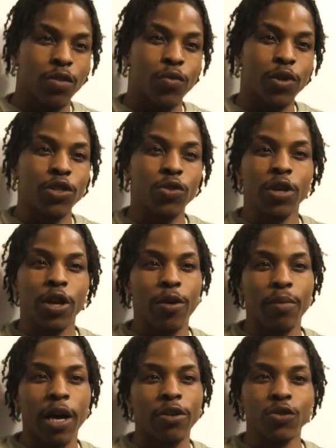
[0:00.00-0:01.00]
When you hear
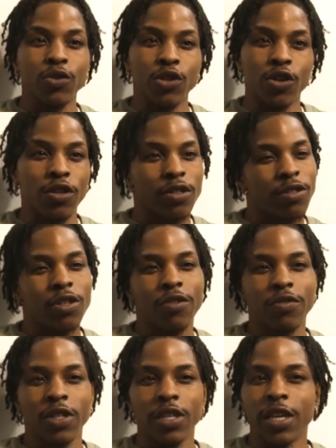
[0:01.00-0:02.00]
about New York, you
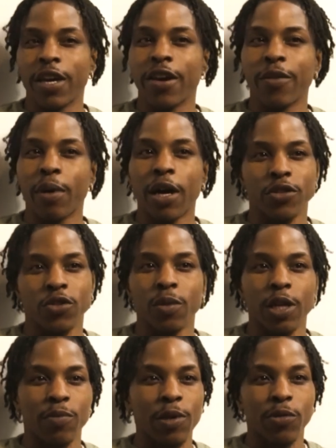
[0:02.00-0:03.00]
don't really hear about too
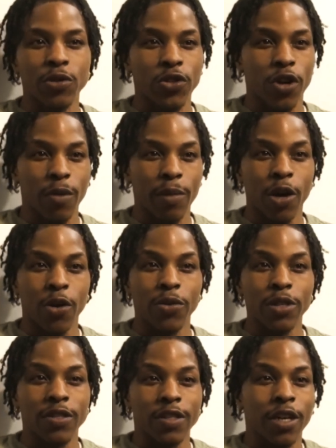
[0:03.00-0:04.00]
many people talk about
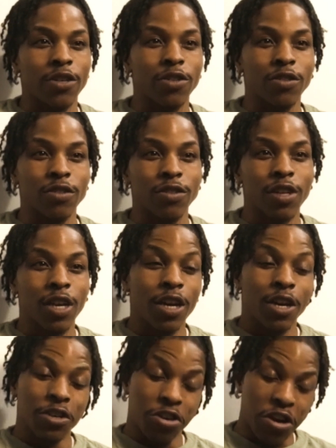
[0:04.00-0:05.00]
Queens at all.
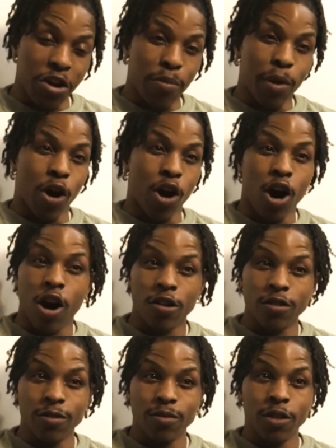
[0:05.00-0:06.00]
You hear about
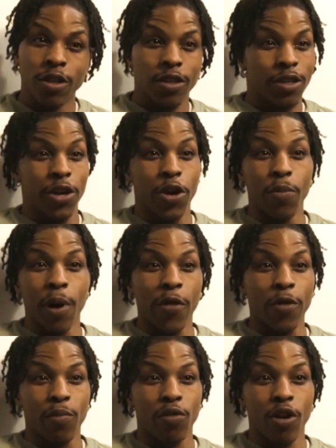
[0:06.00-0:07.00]
Harlem, you hear
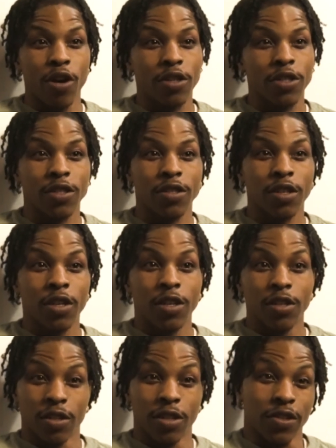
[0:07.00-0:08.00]
about the Bronx,
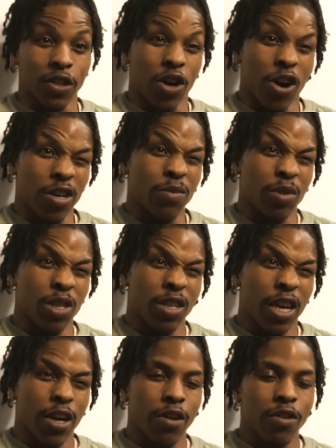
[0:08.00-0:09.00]
because of Cardi B
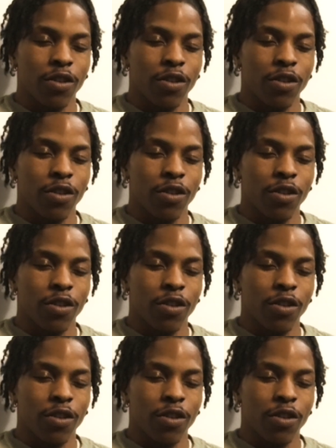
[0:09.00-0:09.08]
now.